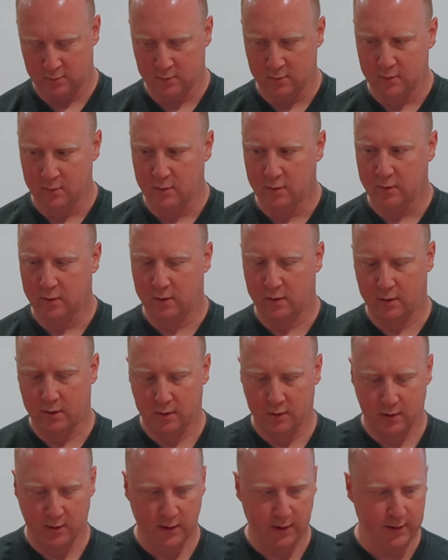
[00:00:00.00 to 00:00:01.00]

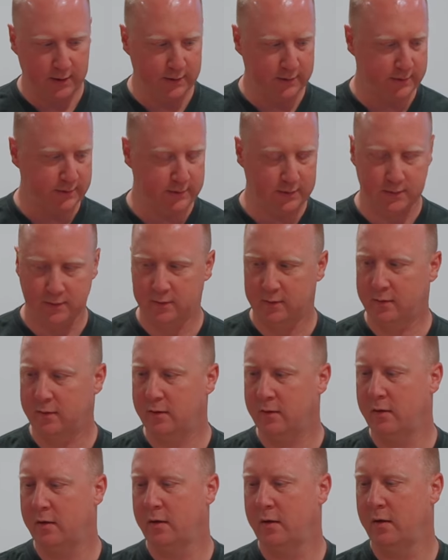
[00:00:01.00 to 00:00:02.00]
All right.
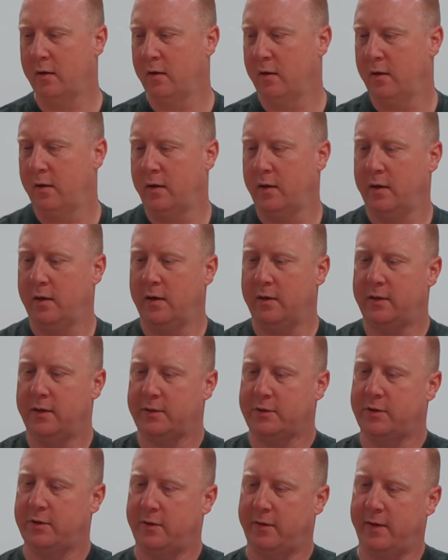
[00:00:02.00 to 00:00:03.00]
In
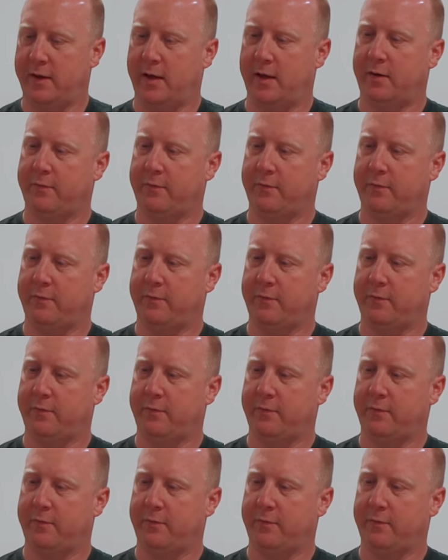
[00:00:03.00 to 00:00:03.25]
addition to that,